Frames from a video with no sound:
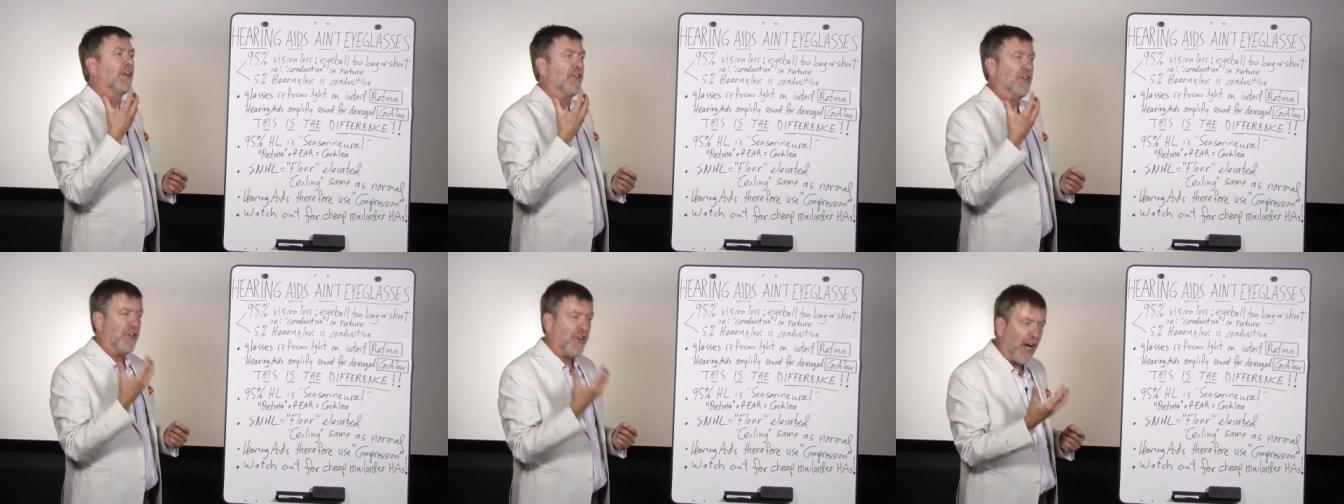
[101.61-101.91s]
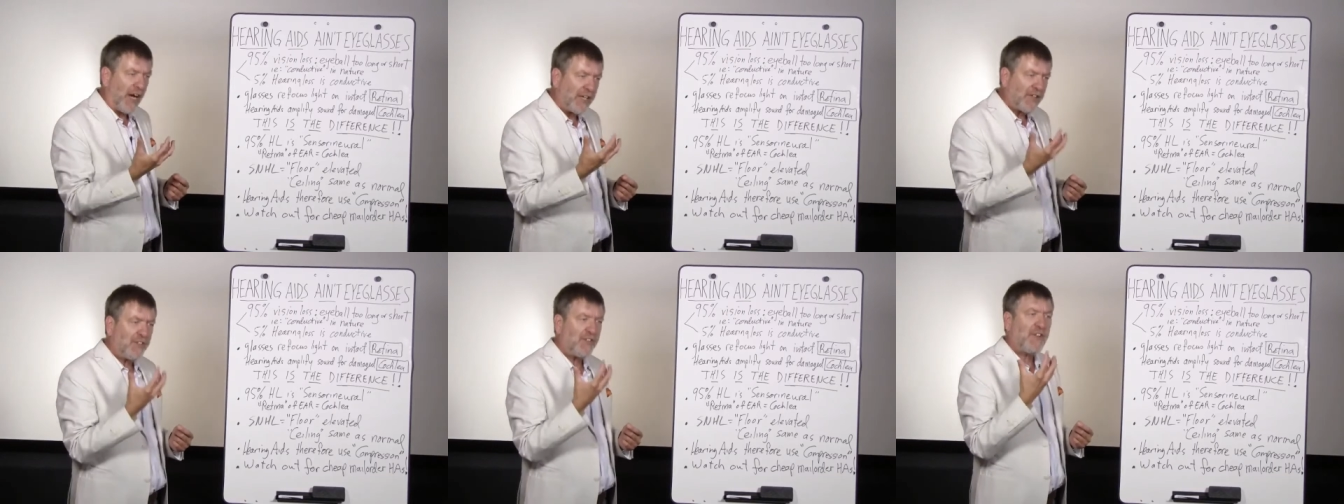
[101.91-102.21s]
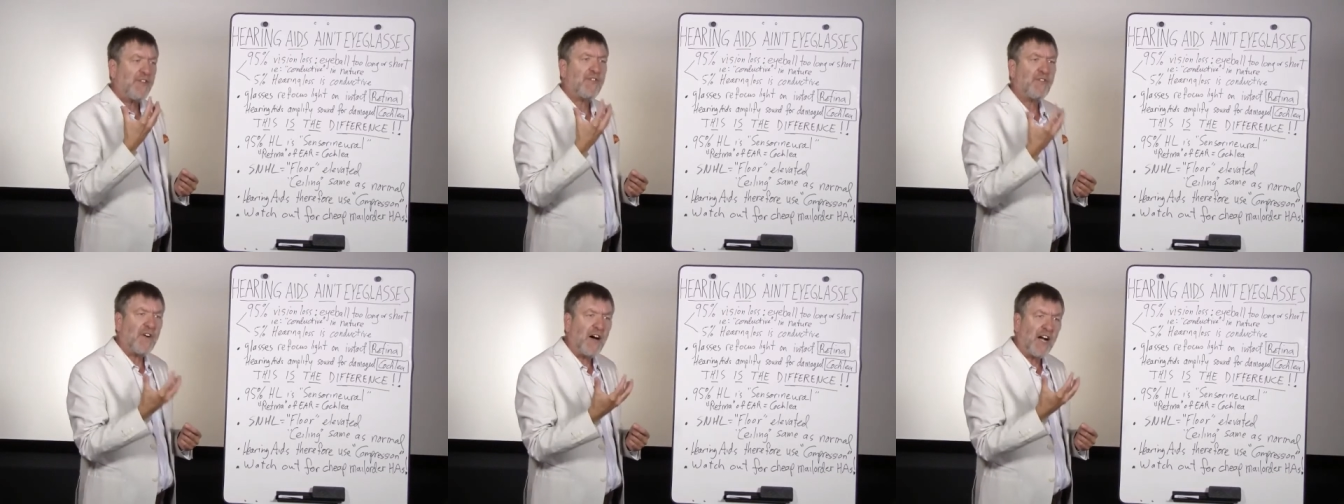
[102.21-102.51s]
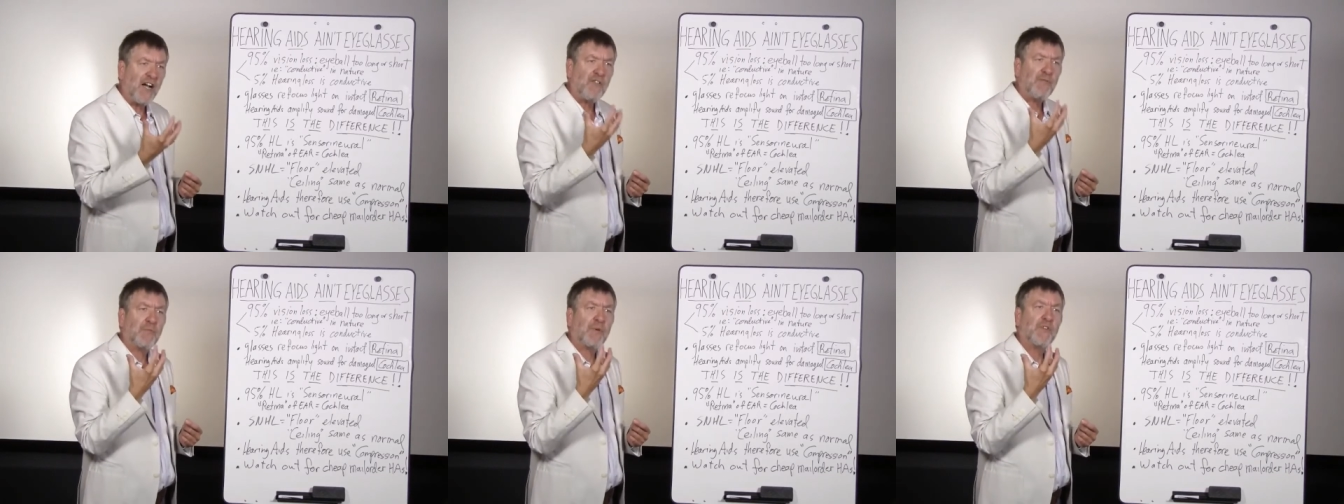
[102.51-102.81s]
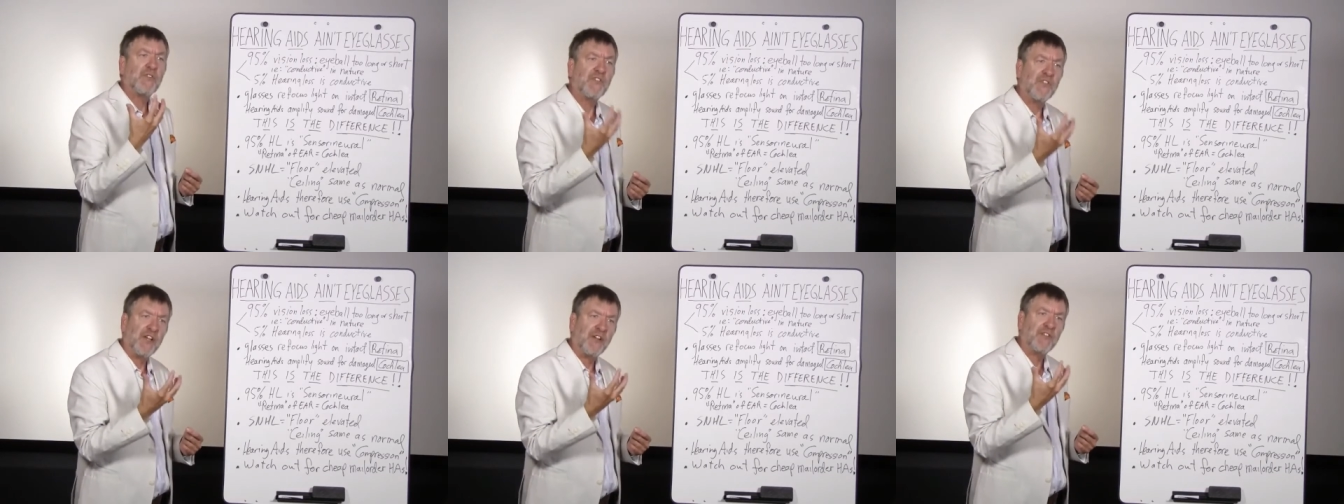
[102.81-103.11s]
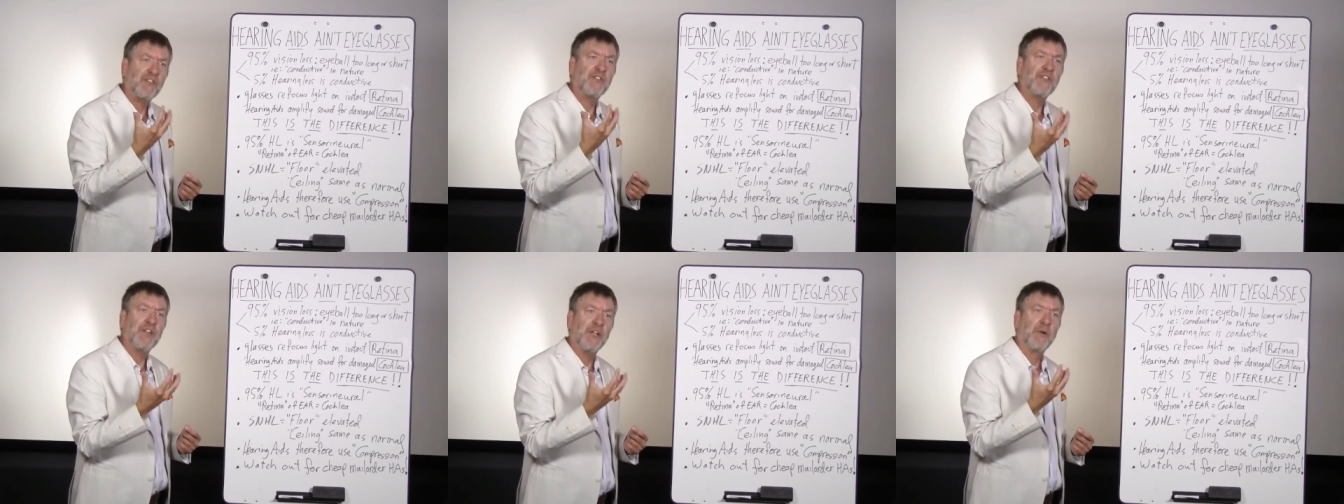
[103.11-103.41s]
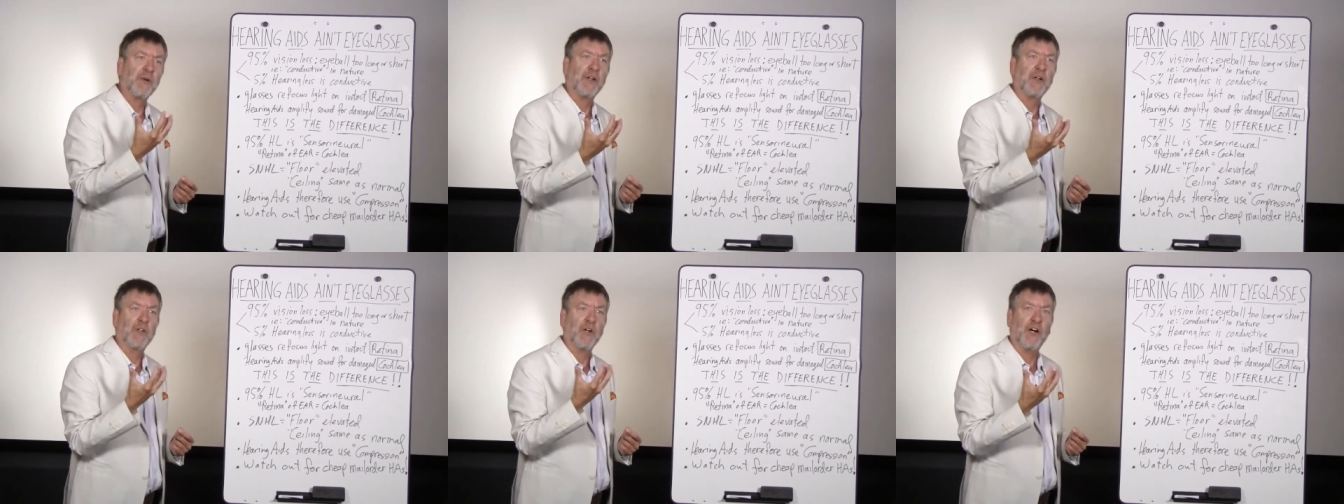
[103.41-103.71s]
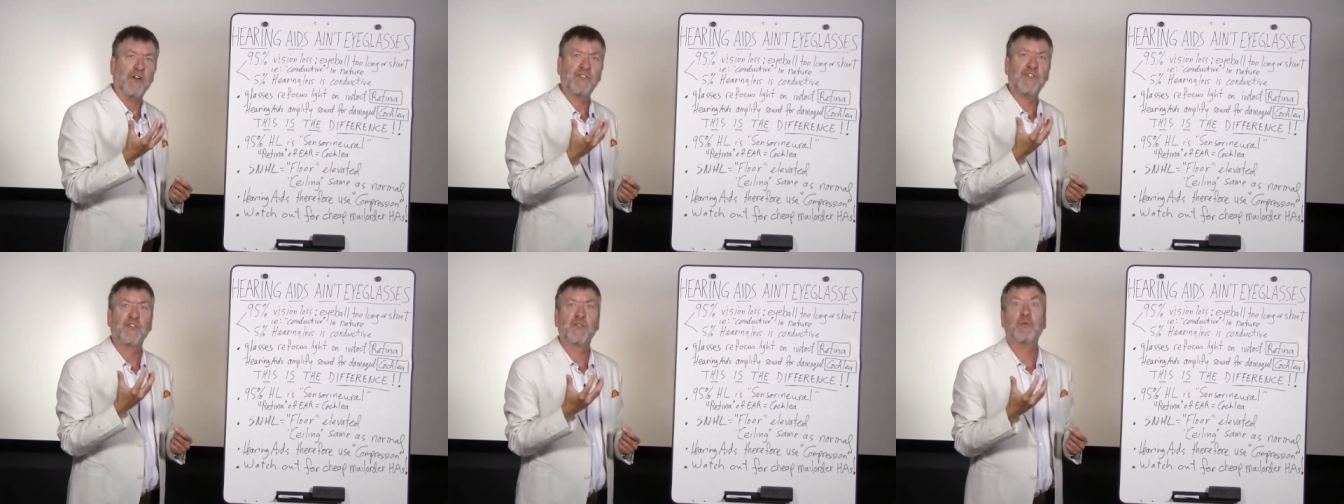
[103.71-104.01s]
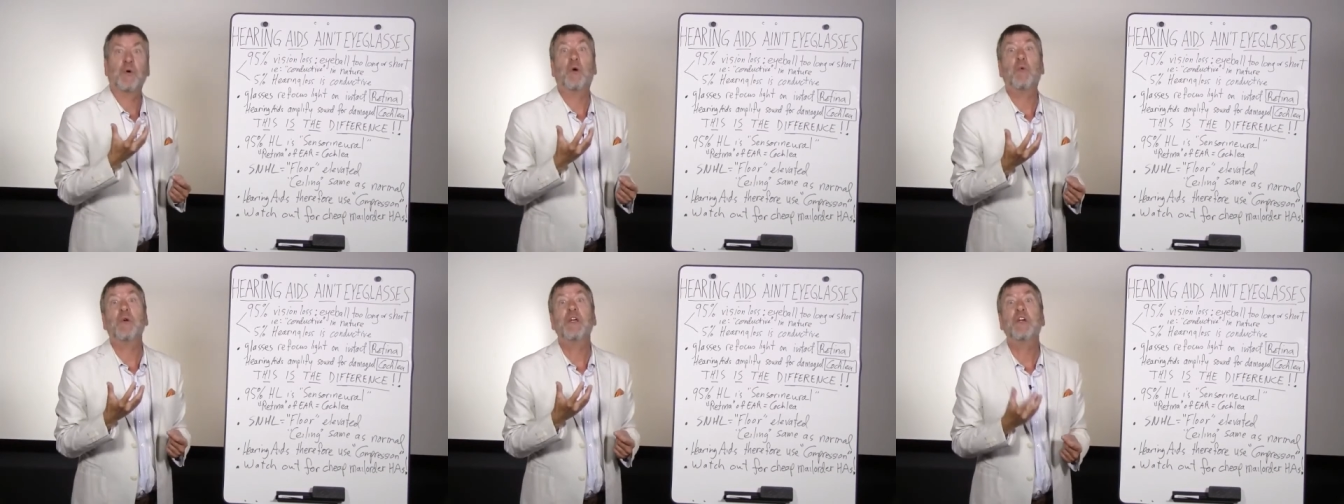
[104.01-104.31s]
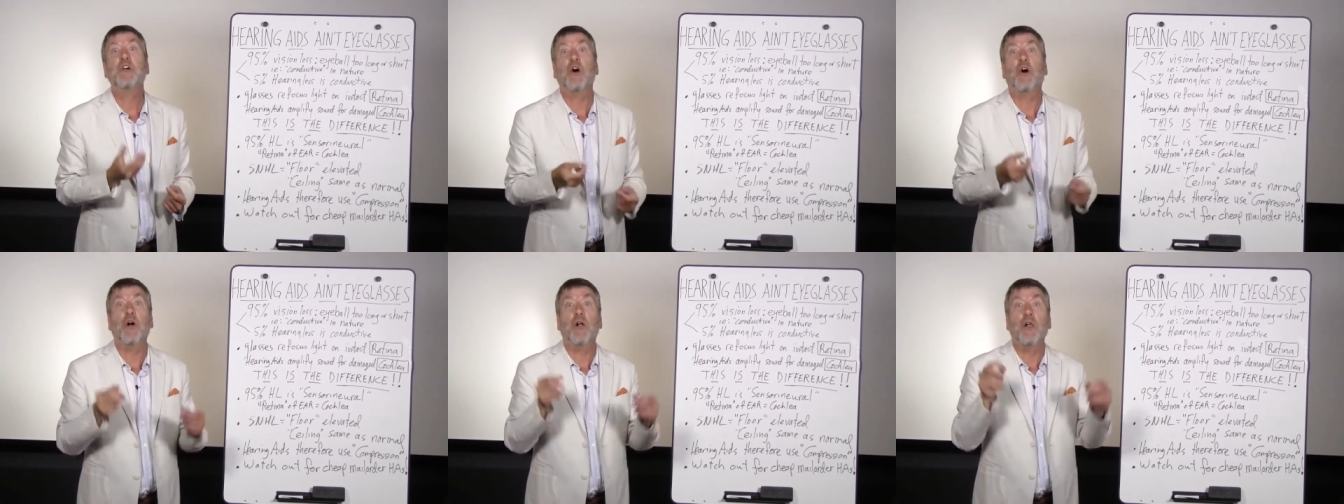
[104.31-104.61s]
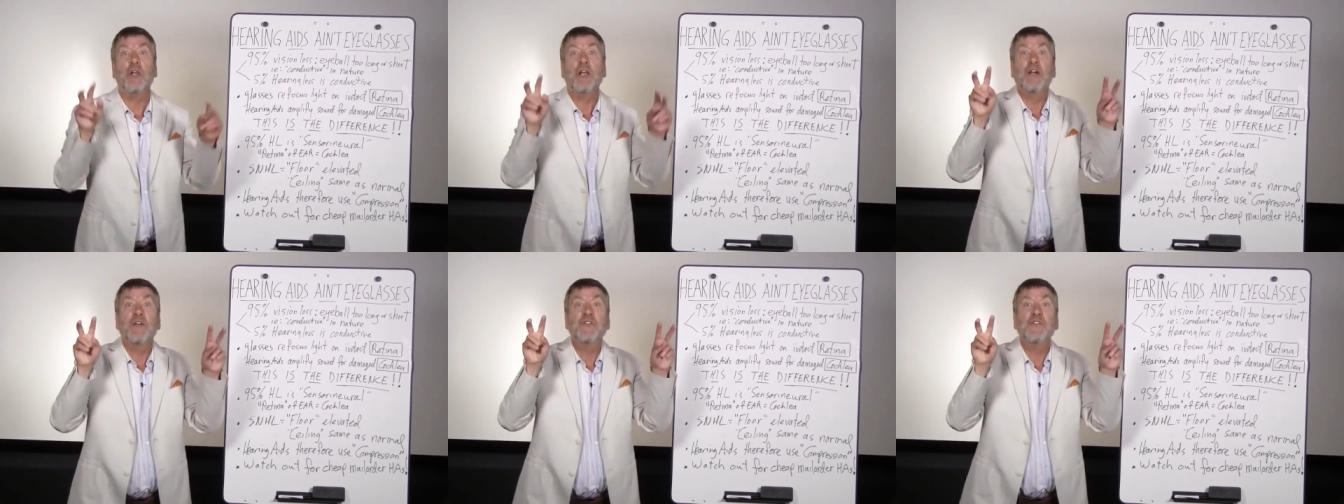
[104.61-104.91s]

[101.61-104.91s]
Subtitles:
95% of hearing loss is what we call